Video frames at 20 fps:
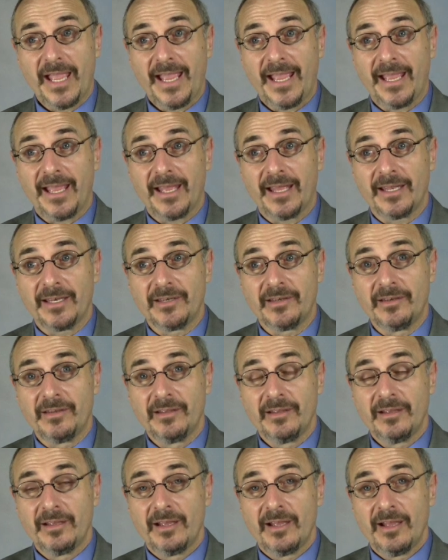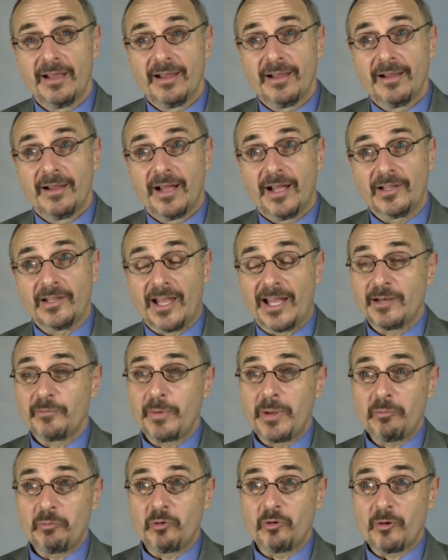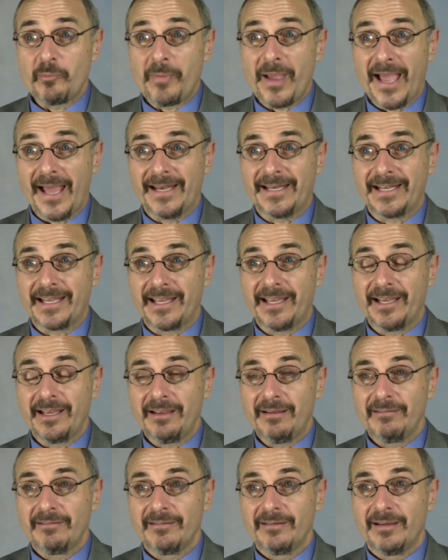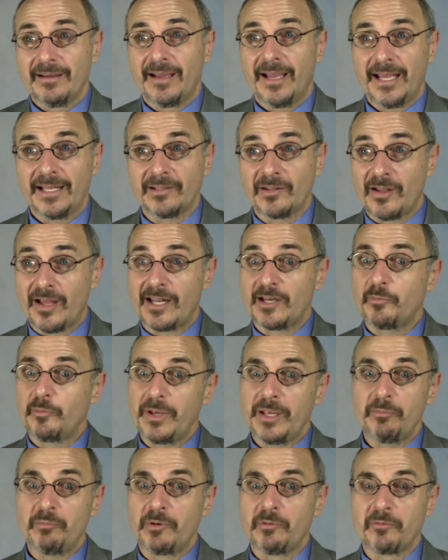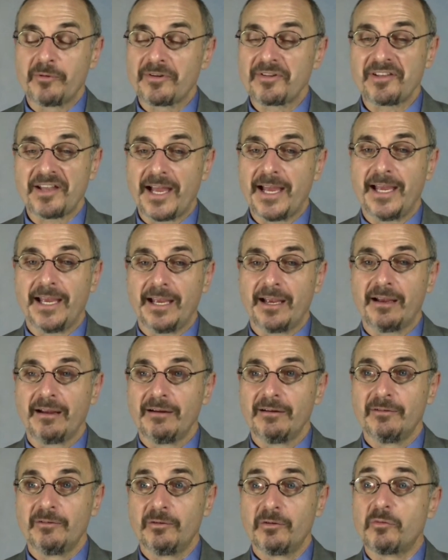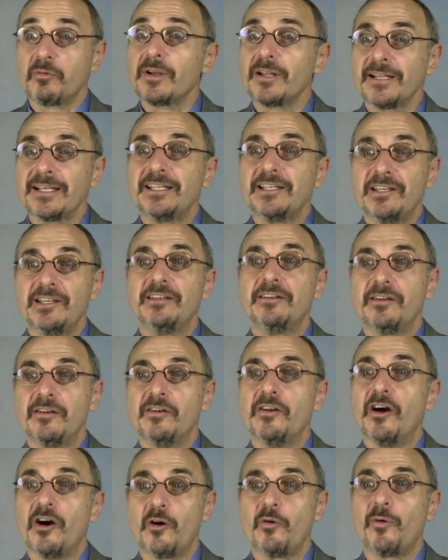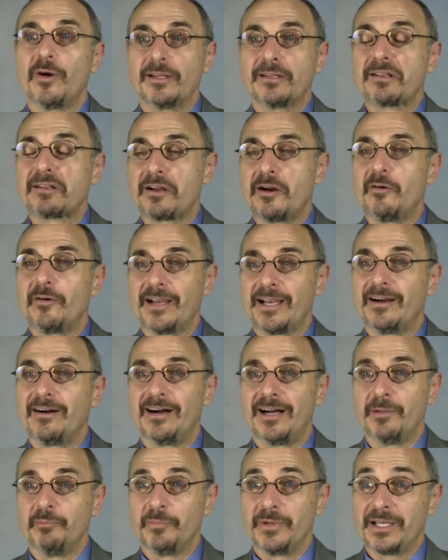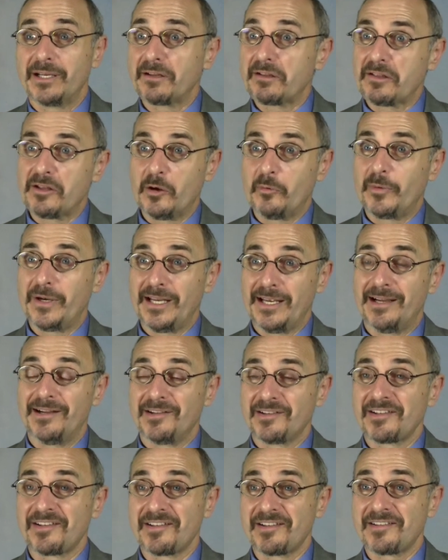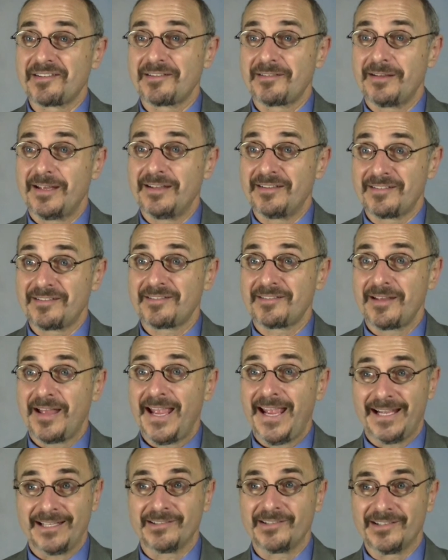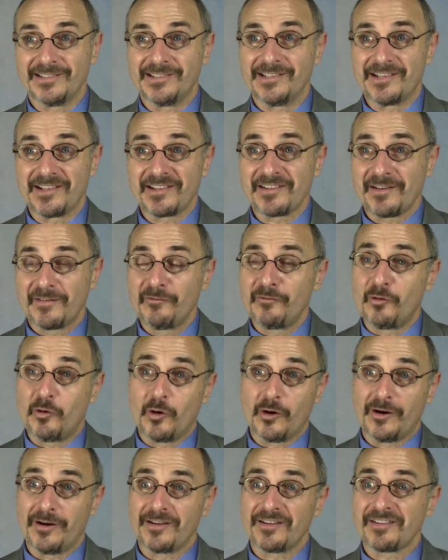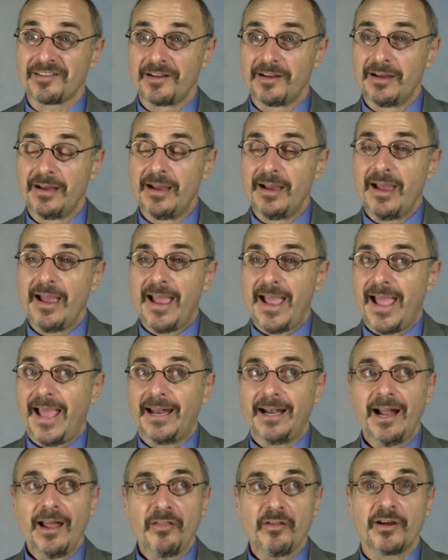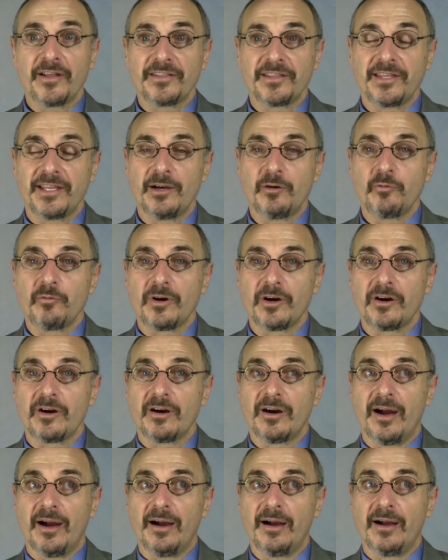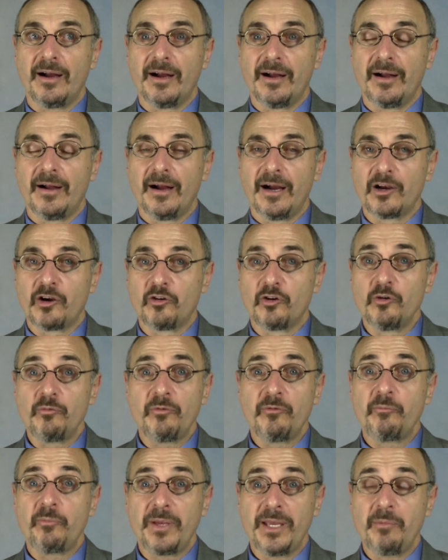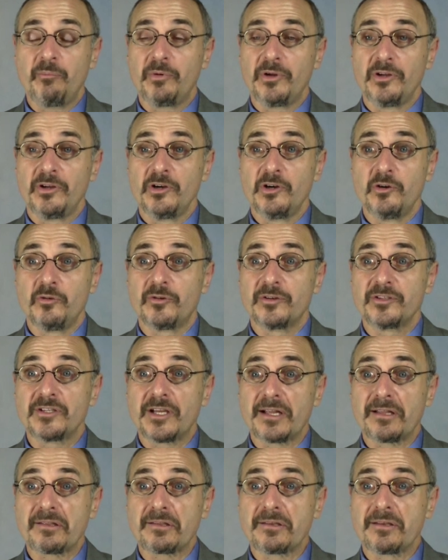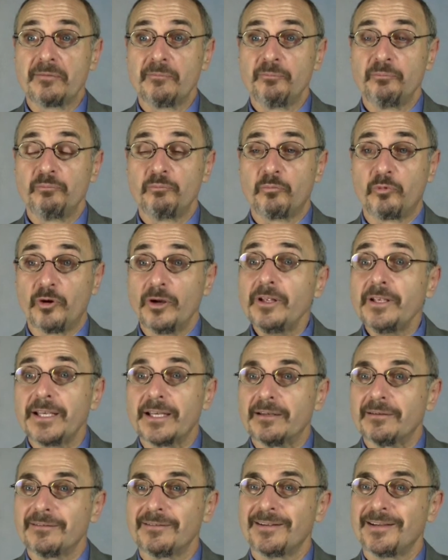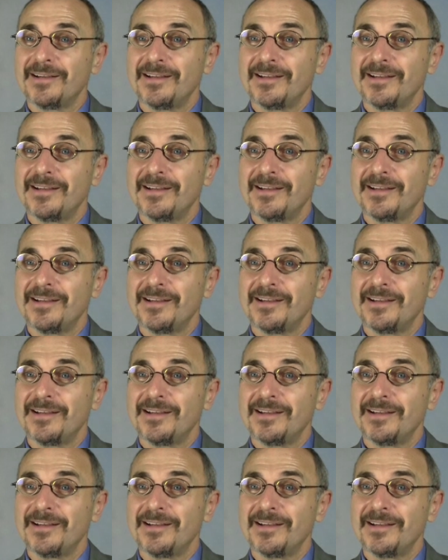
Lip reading: and a lot of people were panicking, and a lot of people were saying, we really need to know what's going on because nobody else is handling this for us. And I thought there were a group of people who were just brilliant,